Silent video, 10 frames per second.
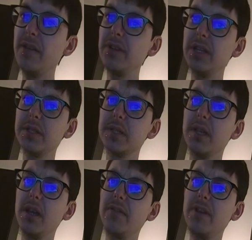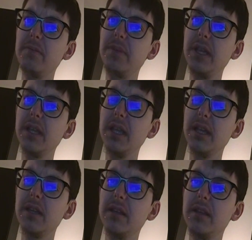evidence of him being
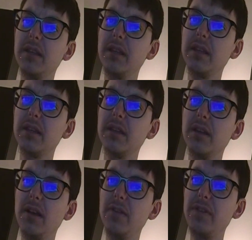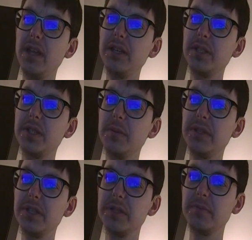of
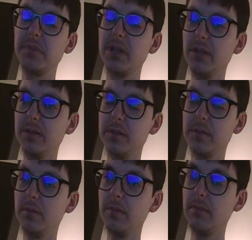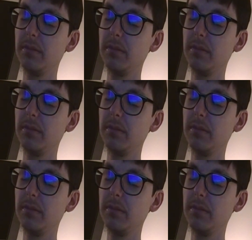anti-Semitism? Because